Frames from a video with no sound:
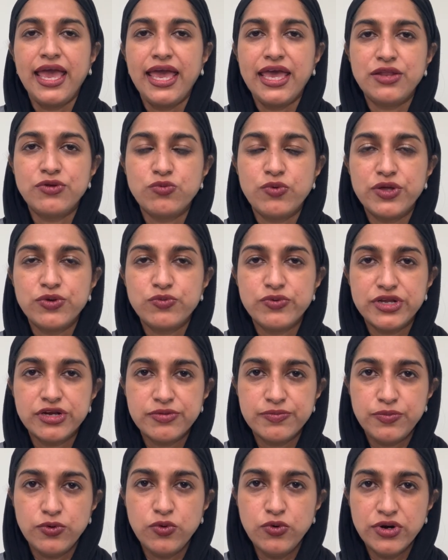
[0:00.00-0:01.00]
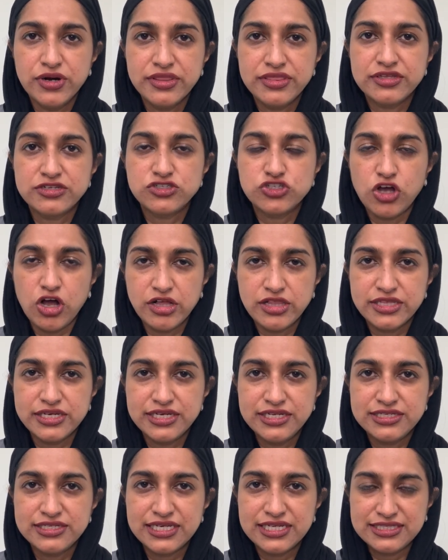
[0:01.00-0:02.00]
And when we are born, the
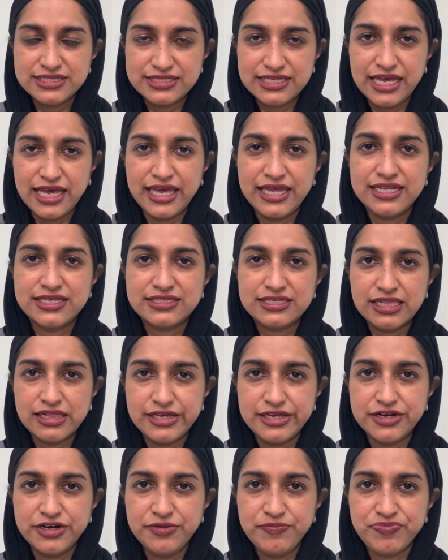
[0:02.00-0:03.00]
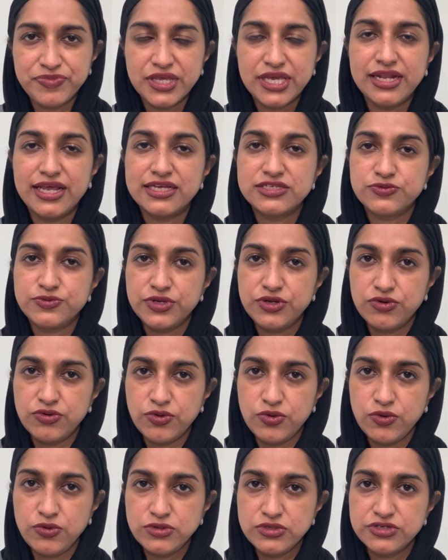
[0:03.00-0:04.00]
chocolate inside is clear, and as we
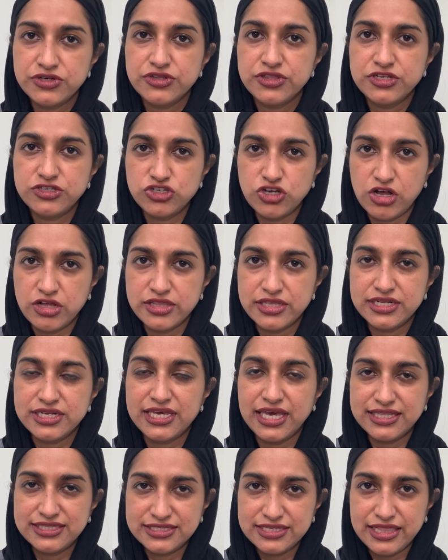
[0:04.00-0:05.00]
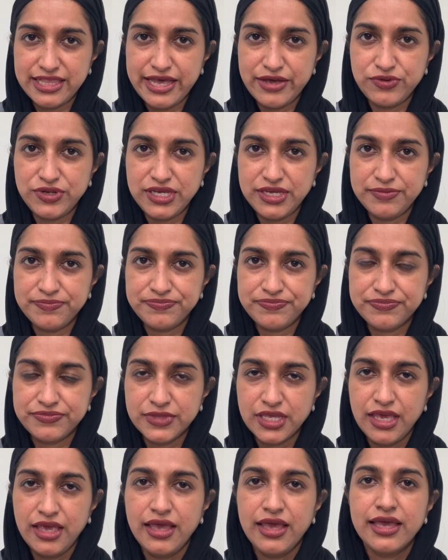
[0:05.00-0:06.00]
grow older, the chocolate gets cloudy.
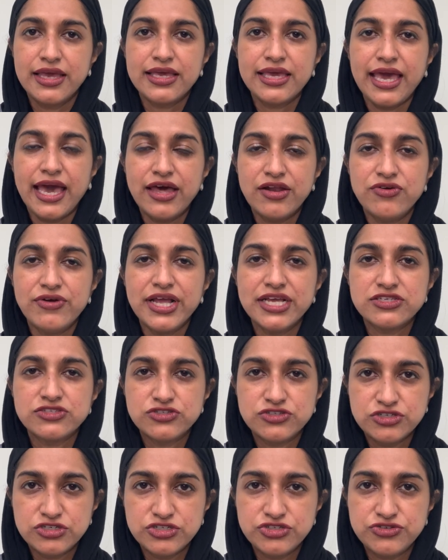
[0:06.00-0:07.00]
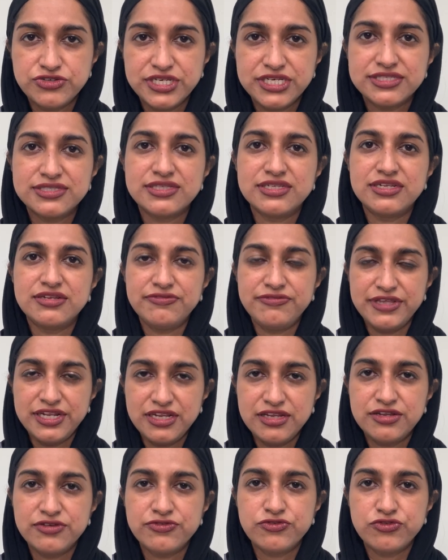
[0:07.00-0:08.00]
Cataract surgery is the
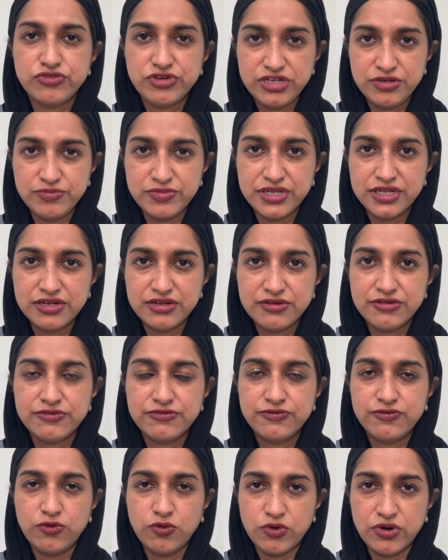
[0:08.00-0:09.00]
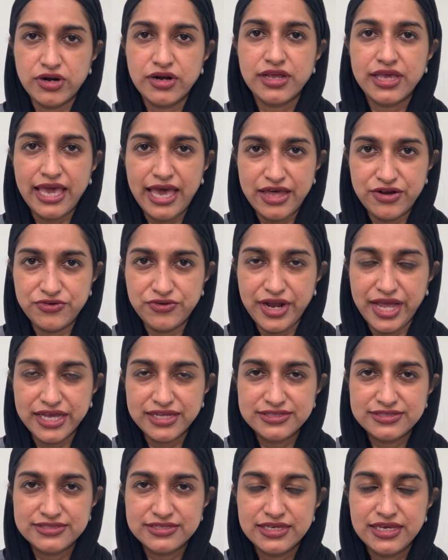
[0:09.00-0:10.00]
definitive treatment for
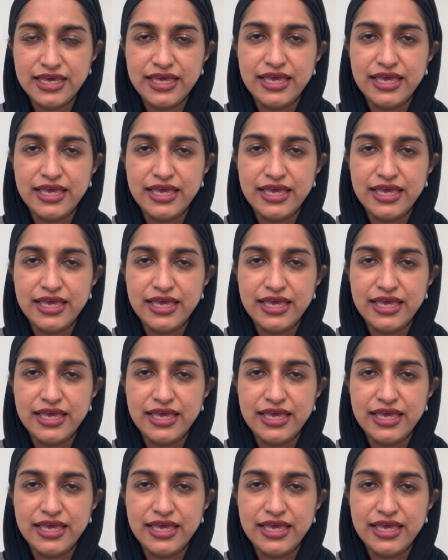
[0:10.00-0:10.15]
cataracts.